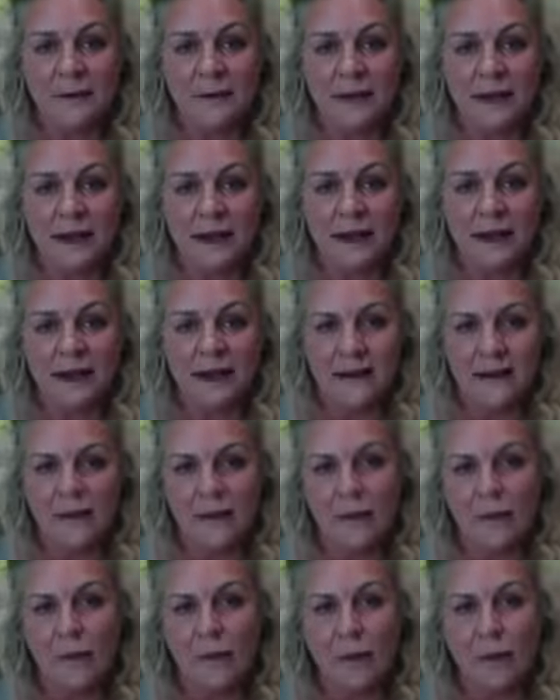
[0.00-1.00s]
Reconnect with
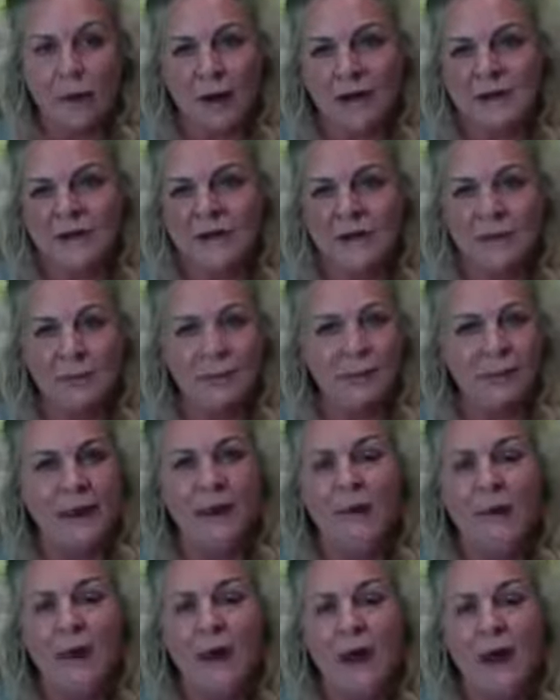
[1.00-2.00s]
what is your big
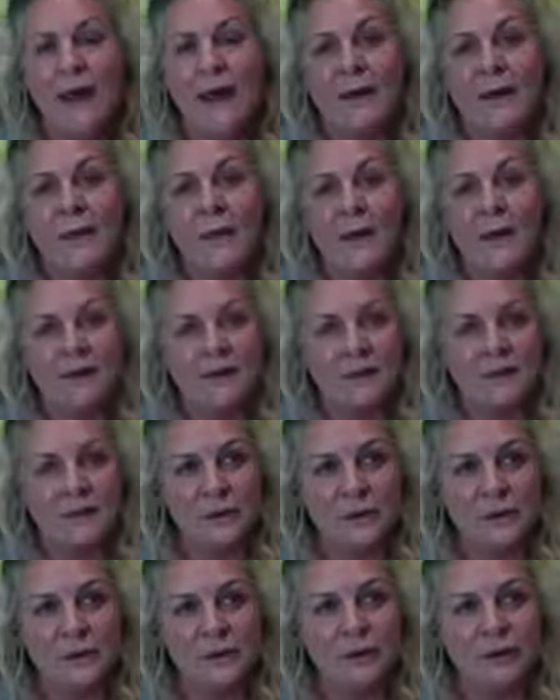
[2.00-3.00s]
why? What is
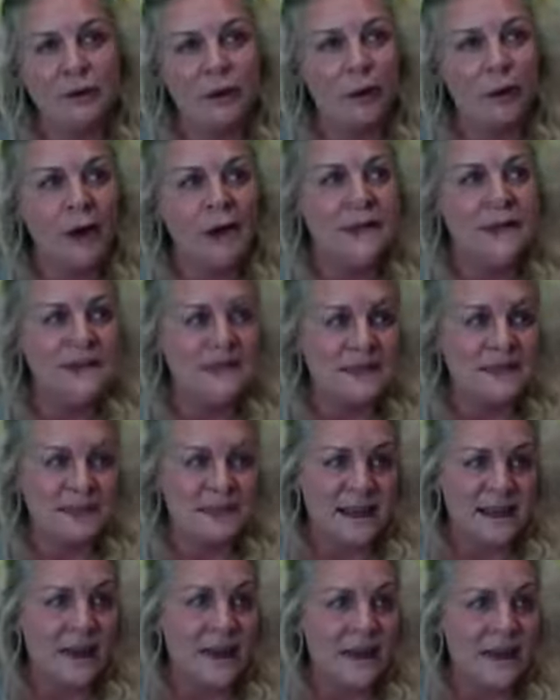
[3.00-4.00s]
your greatest
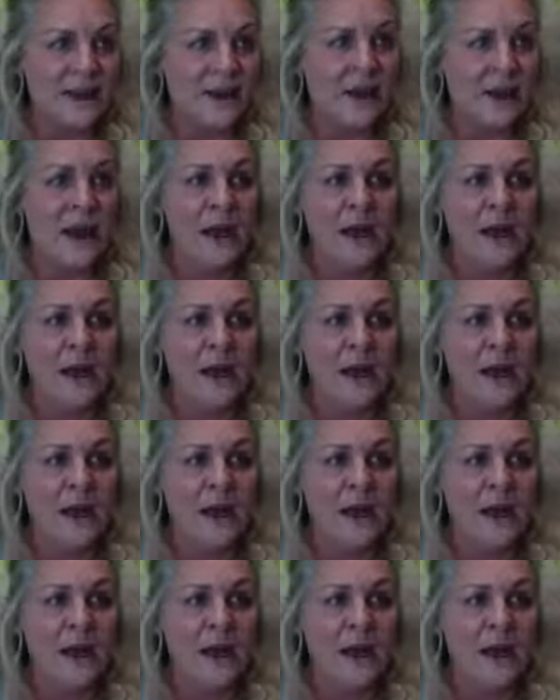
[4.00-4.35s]
desire?